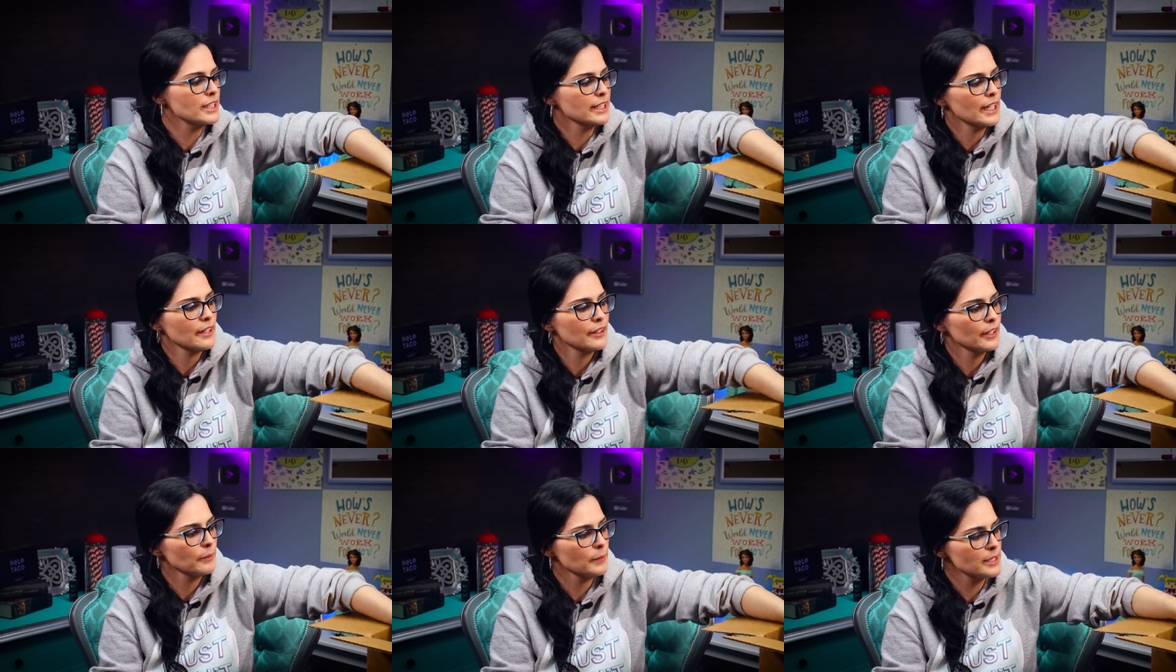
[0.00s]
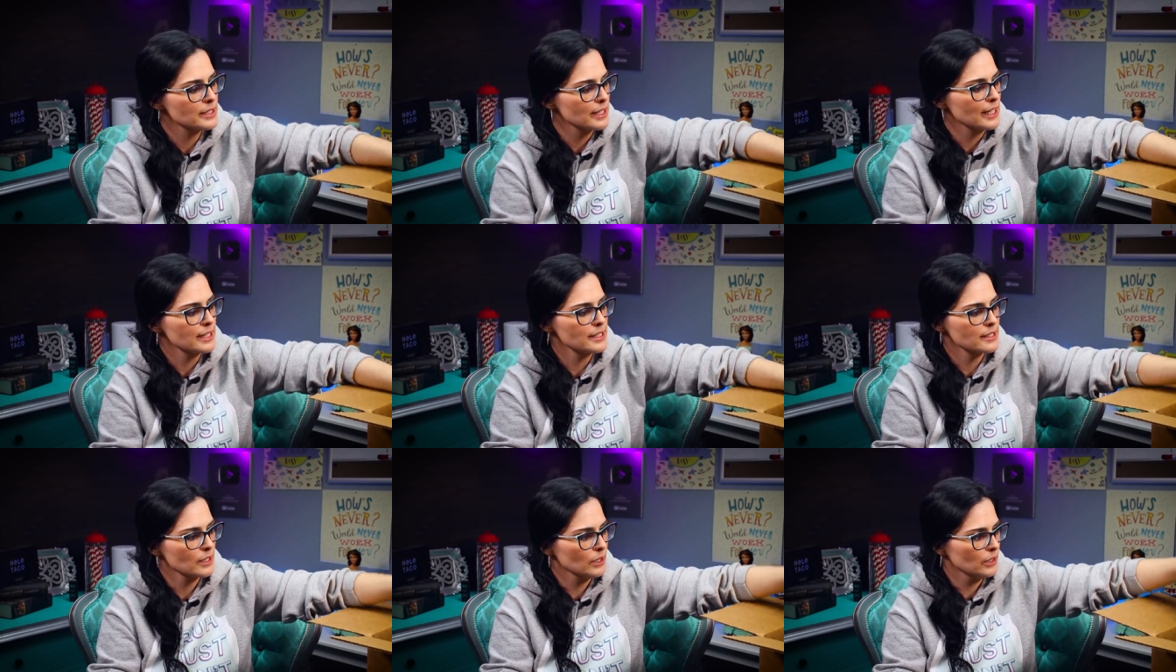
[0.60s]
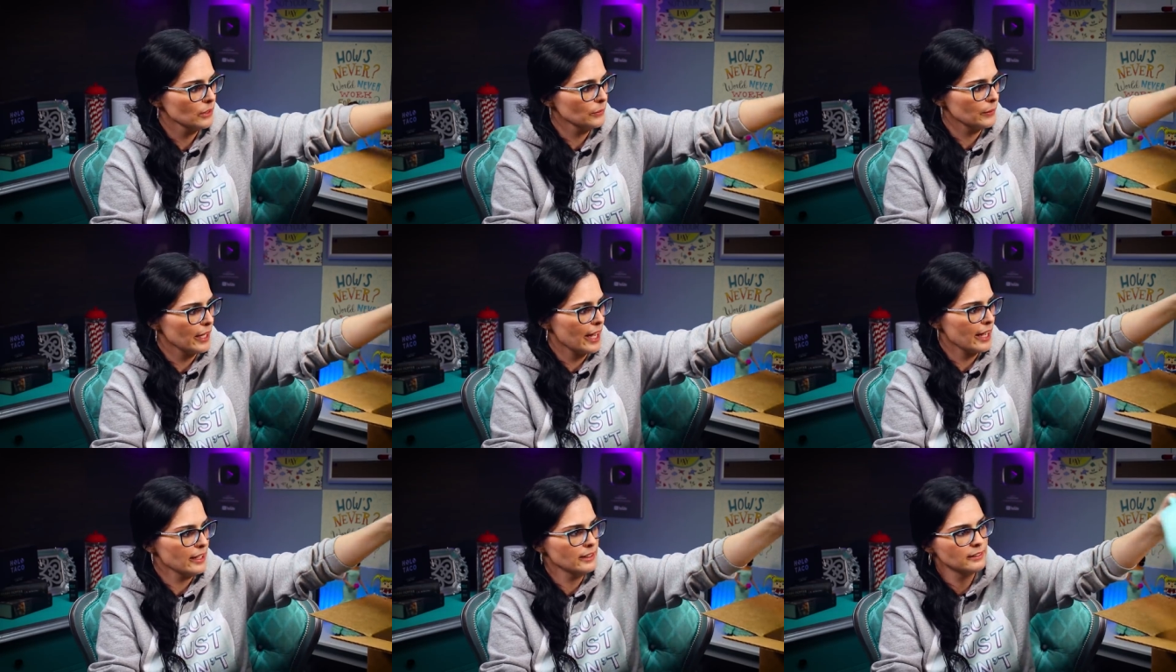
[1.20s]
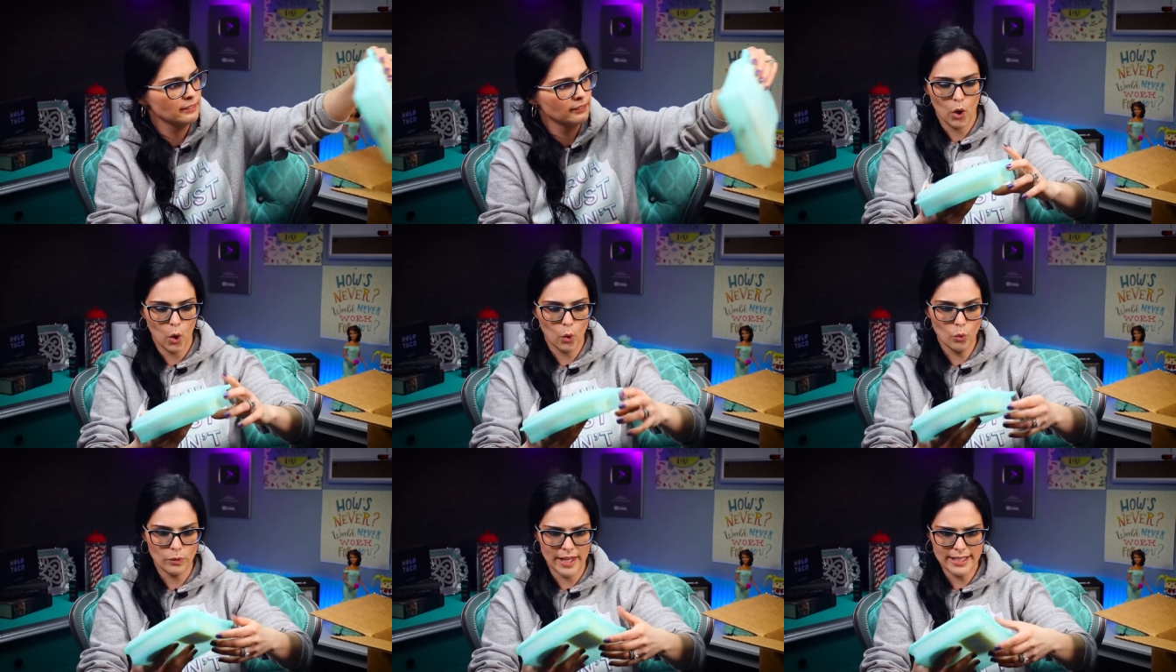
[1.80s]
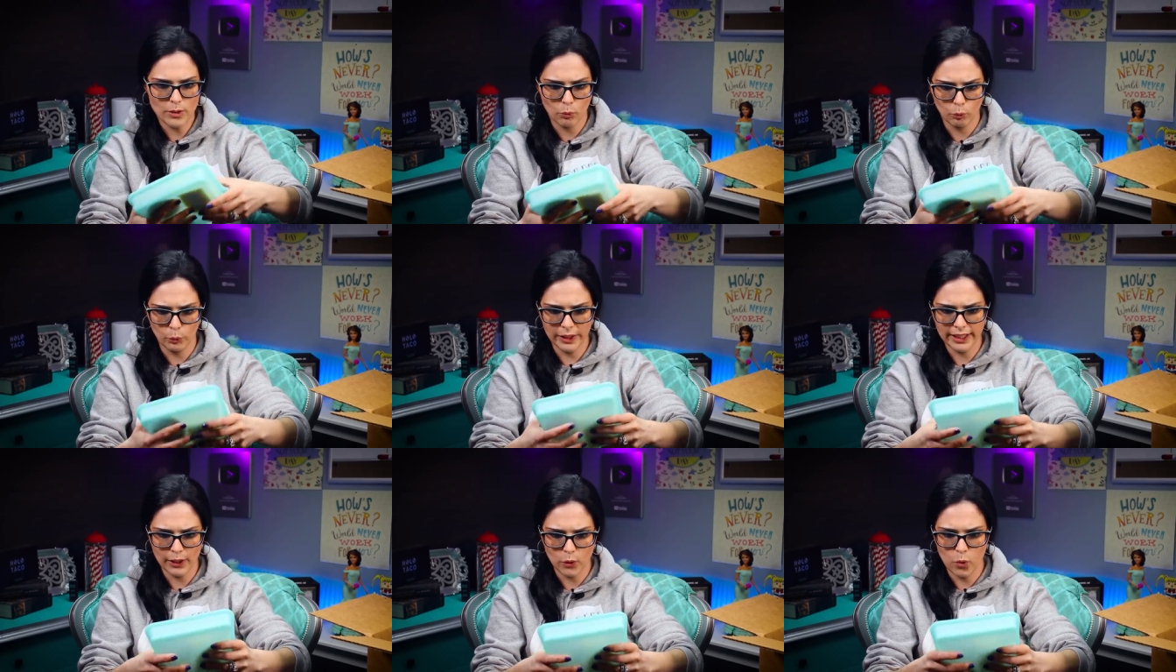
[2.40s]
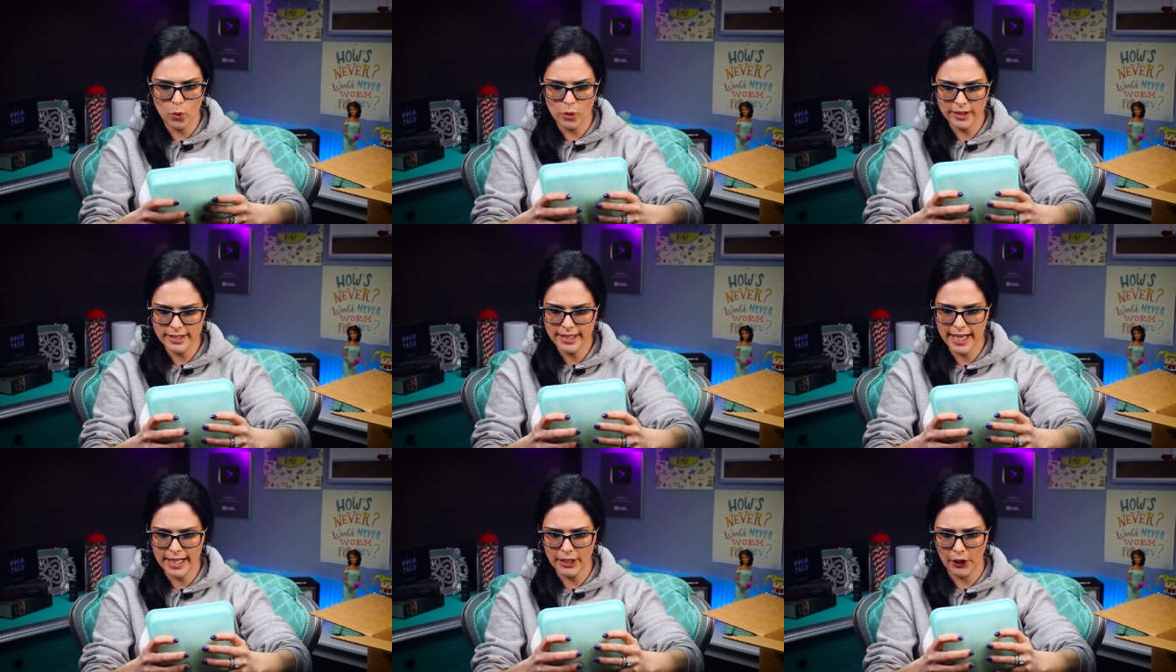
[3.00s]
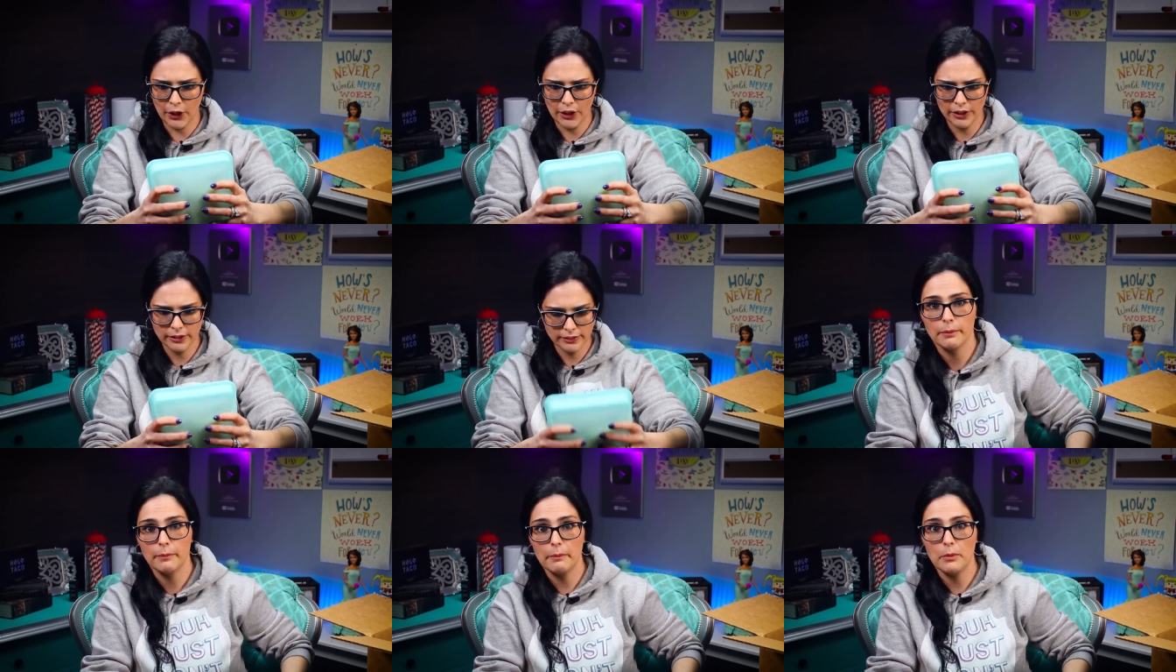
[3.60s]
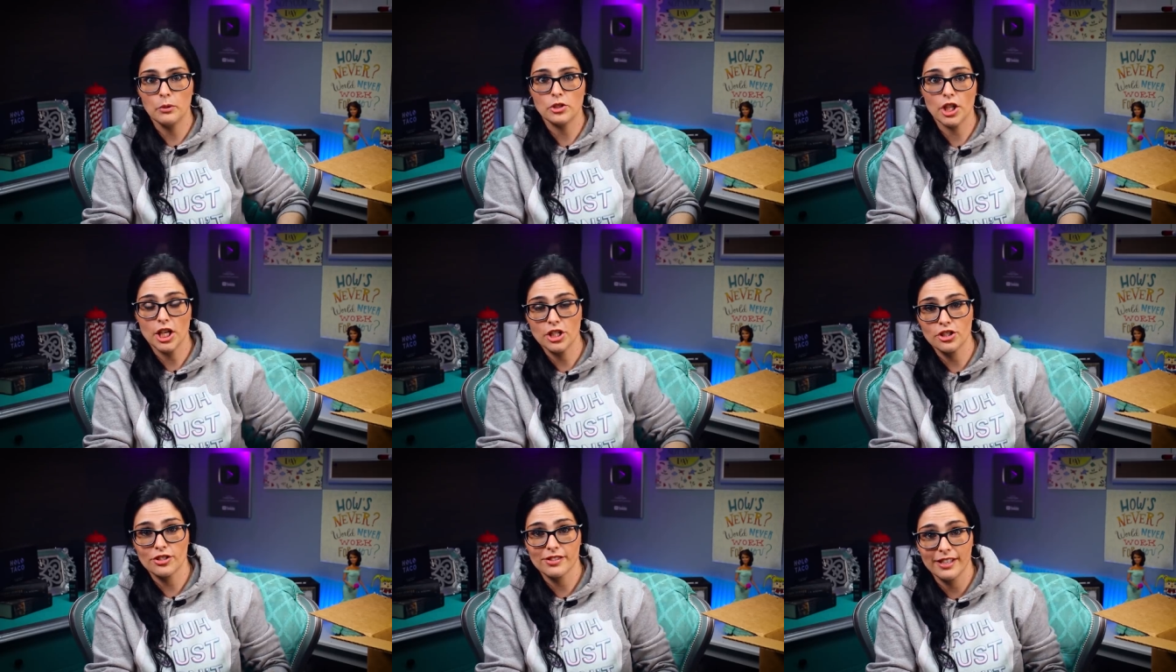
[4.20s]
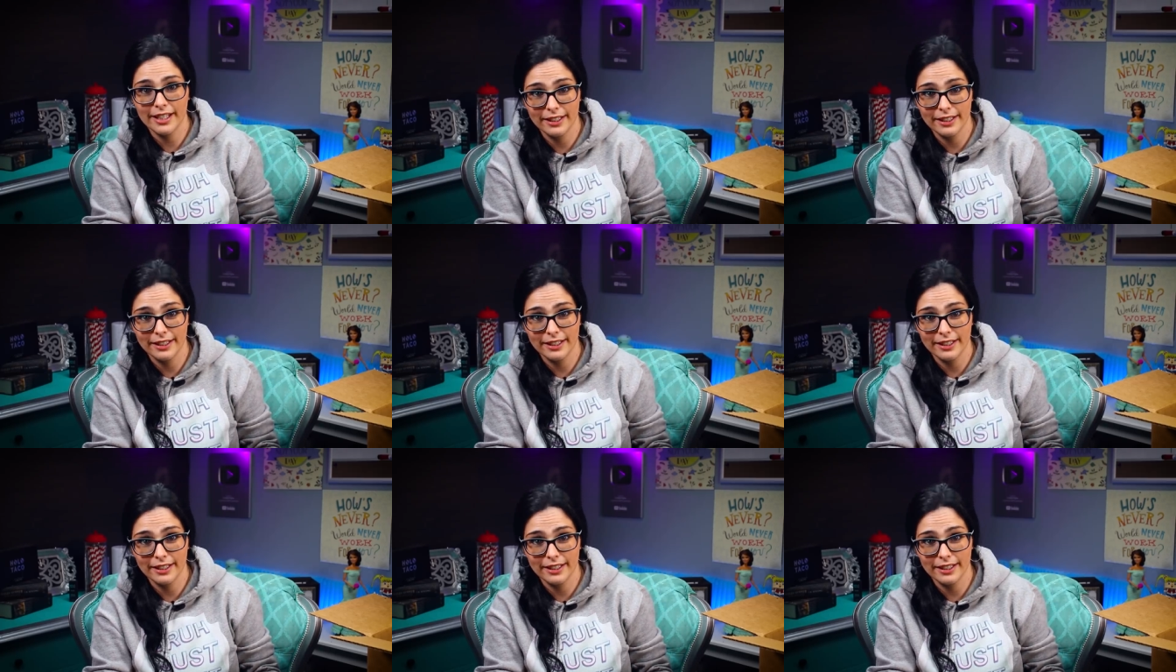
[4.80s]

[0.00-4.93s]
together. What's next? Okay. Oh, that's a really cool container. My mood changes